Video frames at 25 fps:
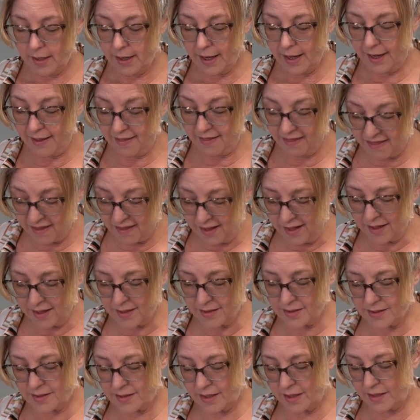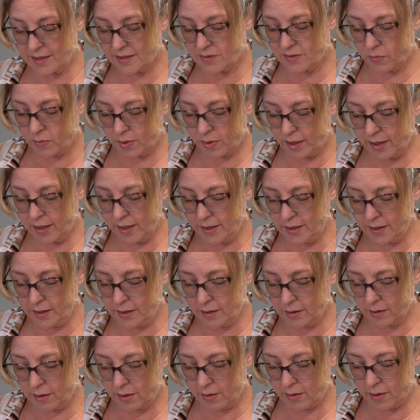and this is 1
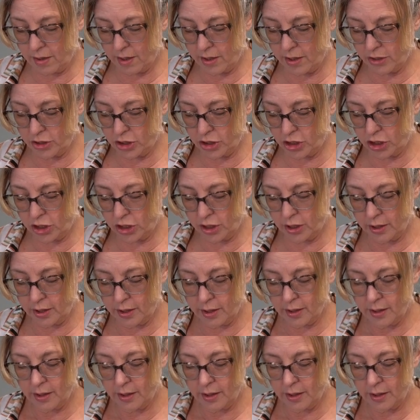large